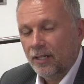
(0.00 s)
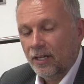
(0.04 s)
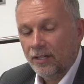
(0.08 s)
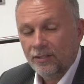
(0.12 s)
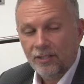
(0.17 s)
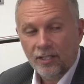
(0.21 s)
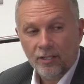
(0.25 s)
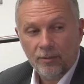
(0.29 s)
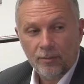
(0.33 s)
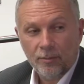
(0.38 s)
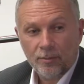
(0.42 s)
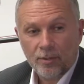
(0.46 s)
I
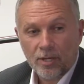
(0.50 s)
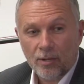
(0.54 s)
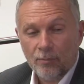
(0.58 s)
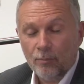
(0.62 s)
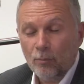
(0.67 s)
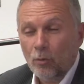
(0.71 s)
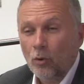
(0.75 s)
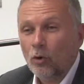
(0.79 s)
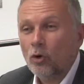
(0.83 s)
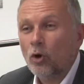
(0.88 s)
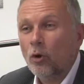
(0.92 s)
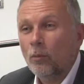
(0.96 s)
think they've become
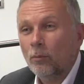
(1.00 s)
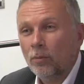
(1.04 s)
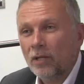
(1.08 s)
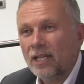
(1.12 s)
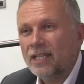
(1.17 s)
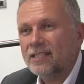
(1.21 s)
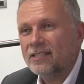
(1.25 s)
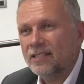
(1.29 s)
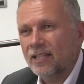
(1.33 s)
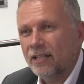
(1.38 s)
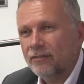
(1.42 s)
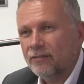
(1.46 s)
more
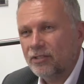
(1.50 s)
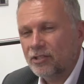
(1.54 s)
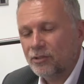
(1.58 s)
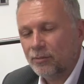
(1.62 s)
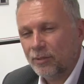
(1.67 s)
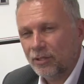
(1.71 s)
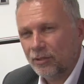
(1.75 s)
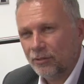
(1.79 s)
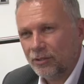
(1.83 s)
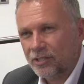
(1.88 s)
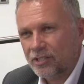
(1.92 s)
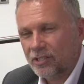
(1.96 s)
complex than ever, to
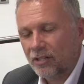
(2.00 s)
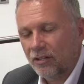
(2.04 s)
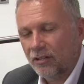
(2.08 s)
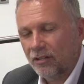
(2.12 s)
be honest,